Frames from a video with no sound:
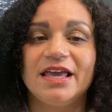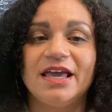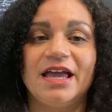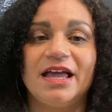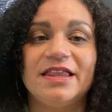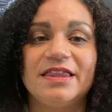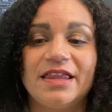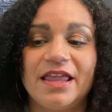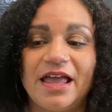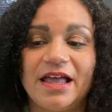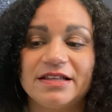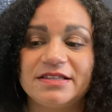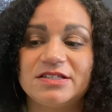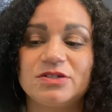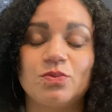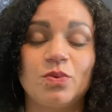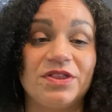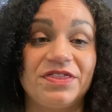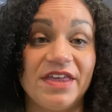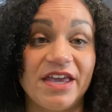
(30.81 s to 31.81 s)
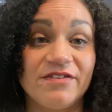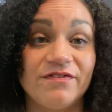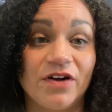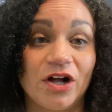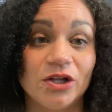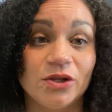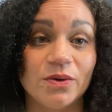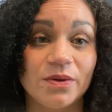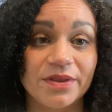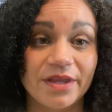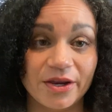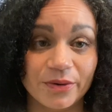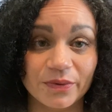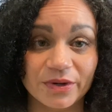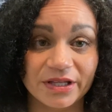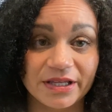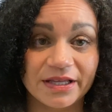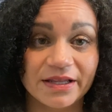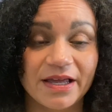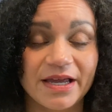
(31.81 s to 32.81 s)
and that's what they follow and they
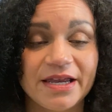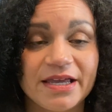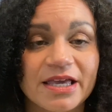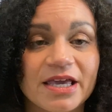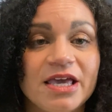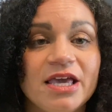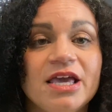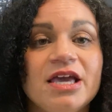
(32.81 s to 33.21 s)
really like.